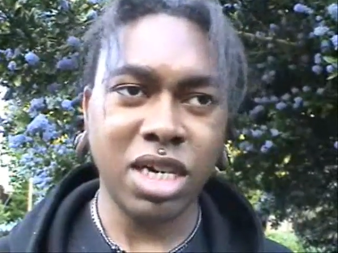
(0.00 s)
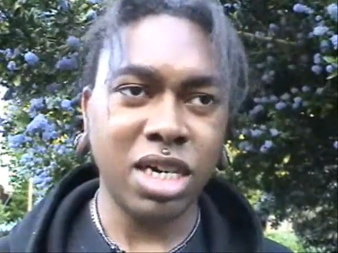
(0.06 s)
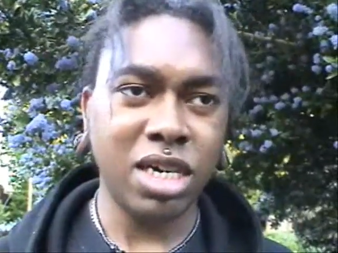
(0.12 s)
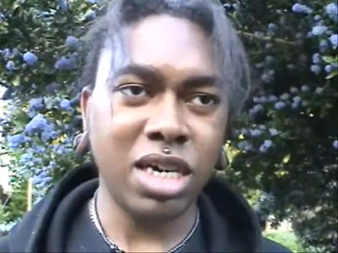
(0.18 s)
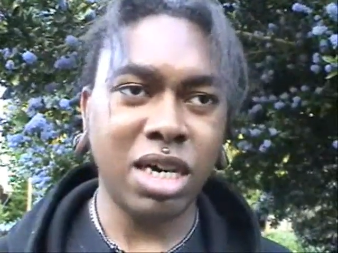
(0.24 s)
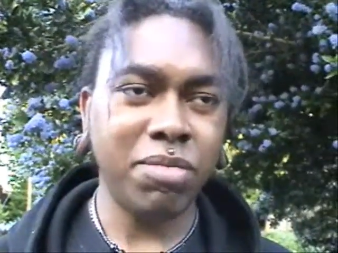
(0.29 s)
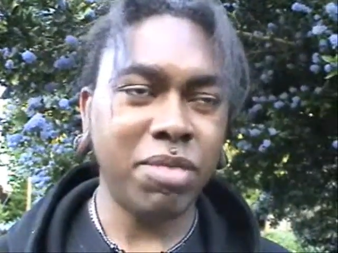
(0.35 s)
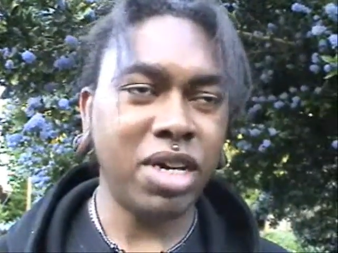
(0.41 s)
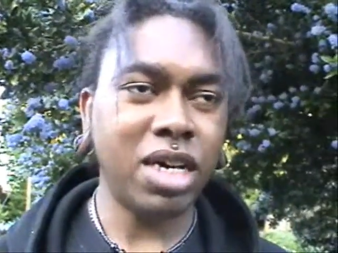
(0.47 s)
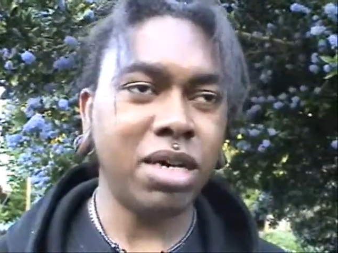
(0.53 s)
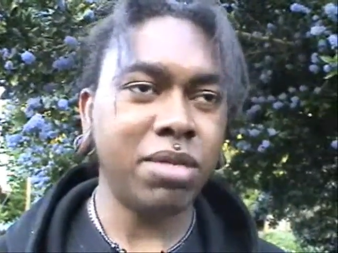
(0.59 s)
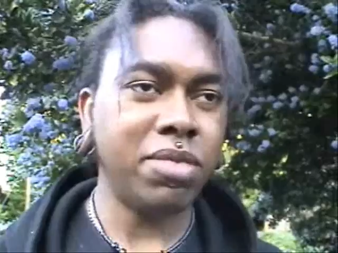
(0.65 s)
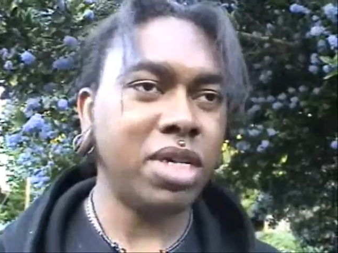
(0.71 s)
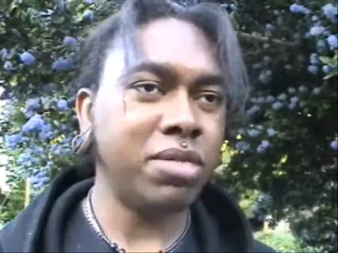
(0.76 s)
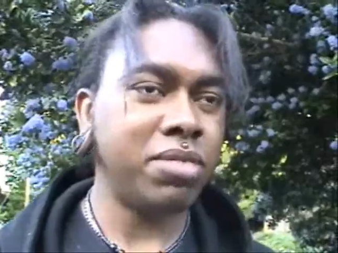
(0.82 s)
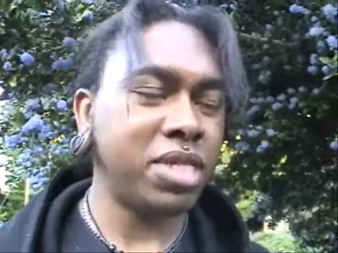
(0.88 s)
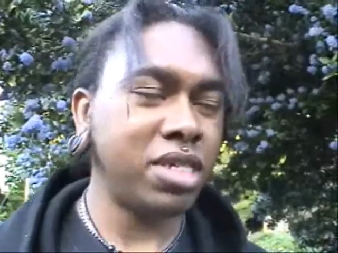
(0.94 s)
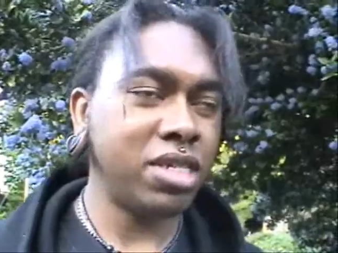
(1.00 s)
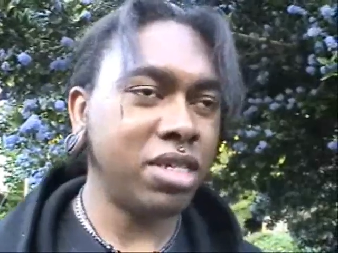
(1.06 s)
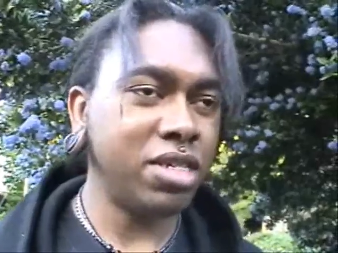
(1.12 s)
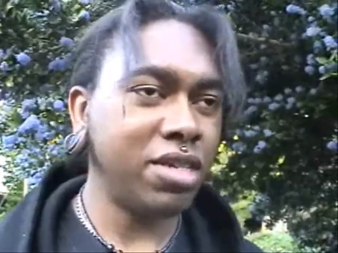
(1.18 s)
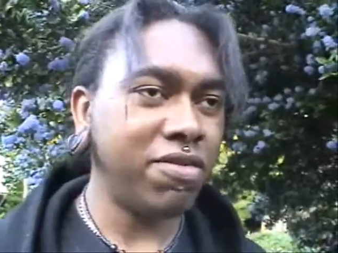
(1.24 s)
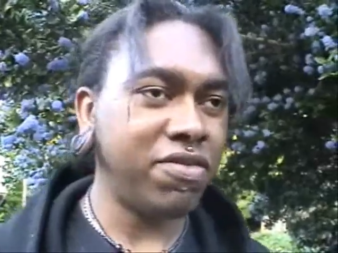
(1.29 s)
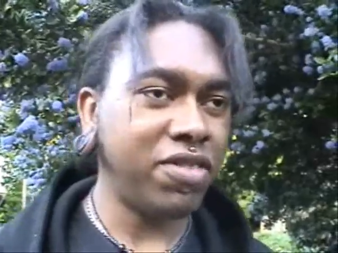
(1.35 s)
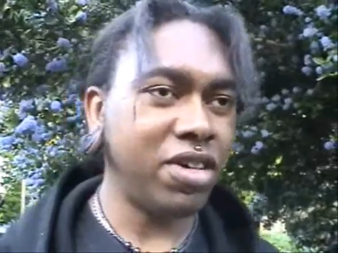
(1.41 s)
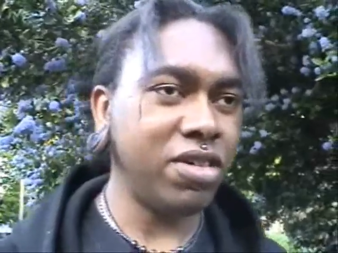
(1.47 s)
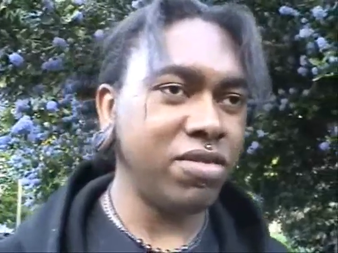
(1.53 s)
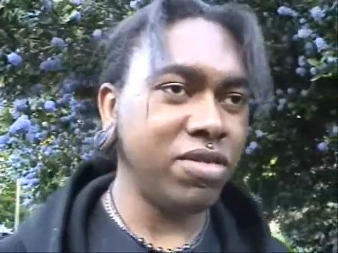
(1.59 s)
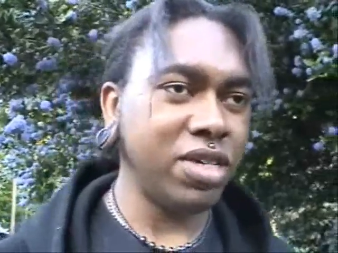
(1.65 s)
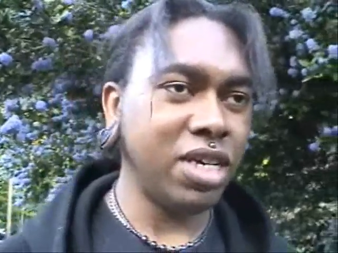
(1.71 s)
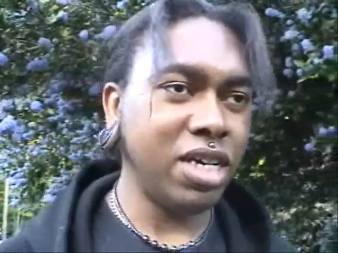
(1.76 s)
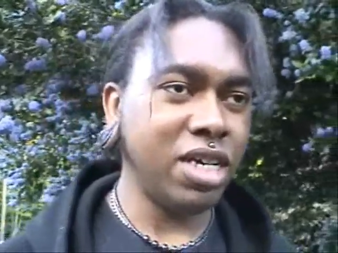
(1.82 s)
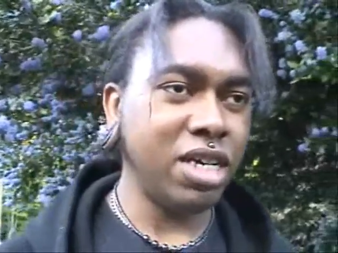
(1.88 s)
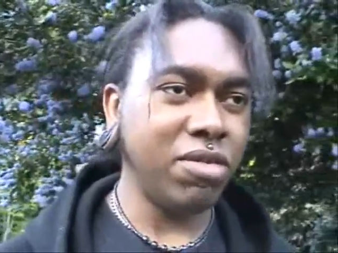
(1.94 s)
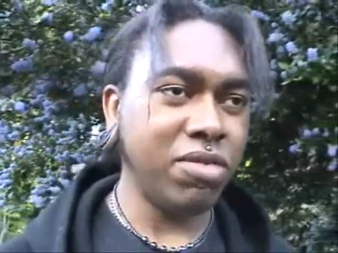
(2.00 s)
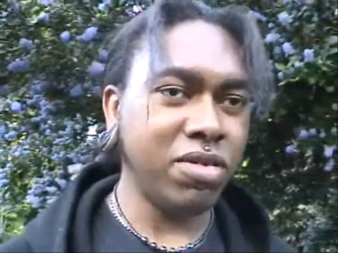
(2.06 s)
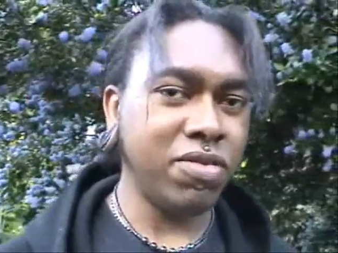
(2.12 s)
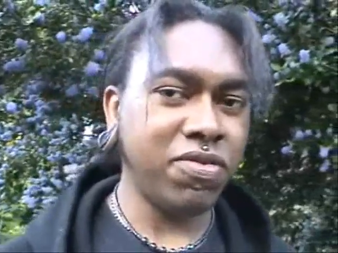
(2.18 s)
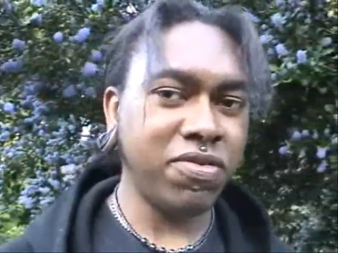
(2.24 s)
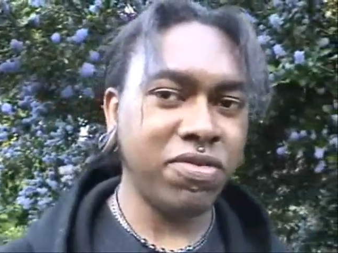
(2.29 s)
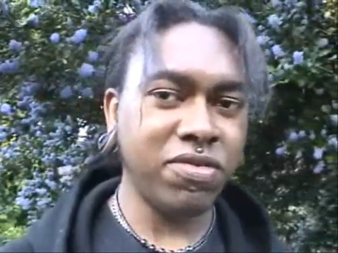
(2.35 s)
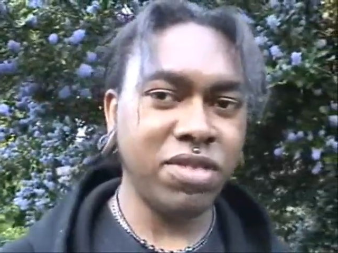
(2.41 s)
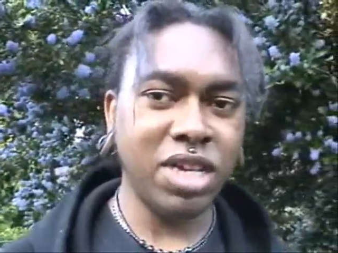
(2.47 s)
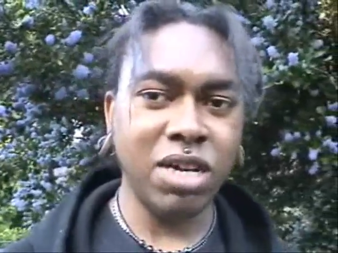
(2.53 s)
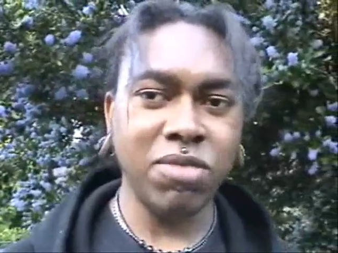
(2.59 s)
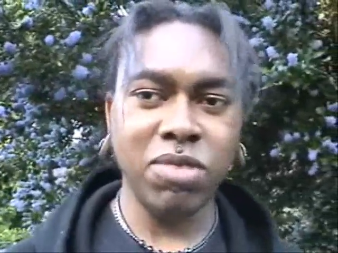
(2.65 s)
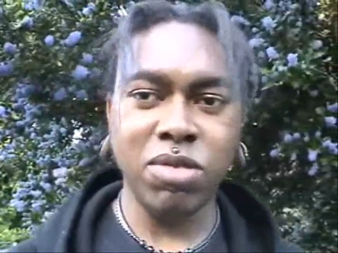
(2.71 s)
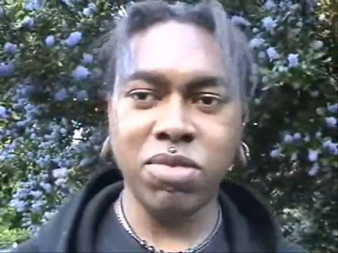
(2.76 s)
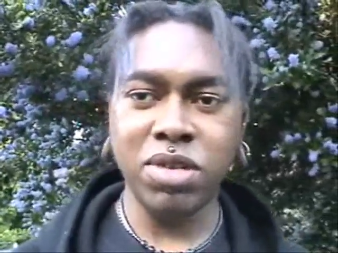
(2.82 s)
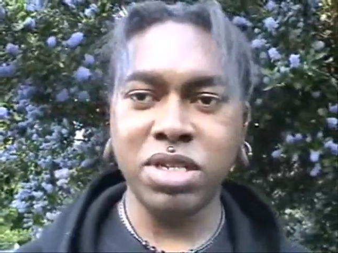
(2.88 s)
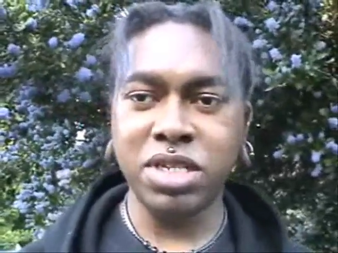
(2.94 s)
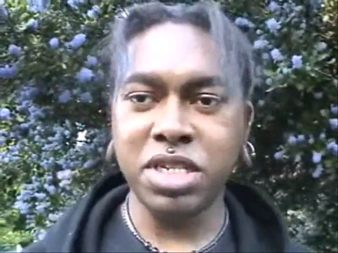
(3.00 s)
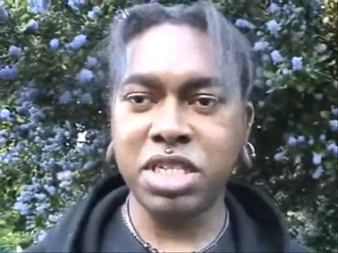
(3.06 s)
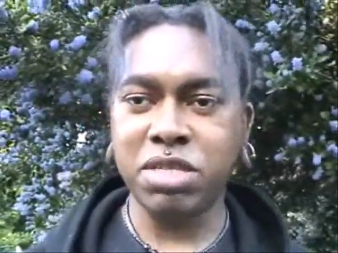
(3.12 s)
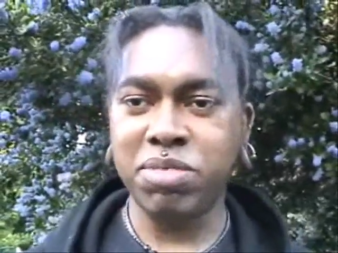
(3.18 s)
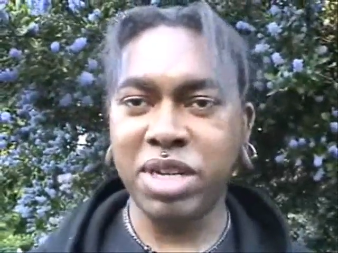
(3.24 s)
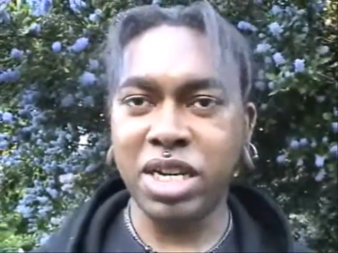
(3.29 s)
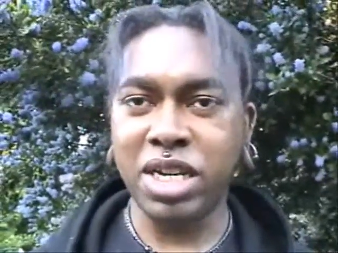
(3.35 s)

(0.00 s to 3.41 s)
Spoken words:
I'm still on the phone with 911 dispatch.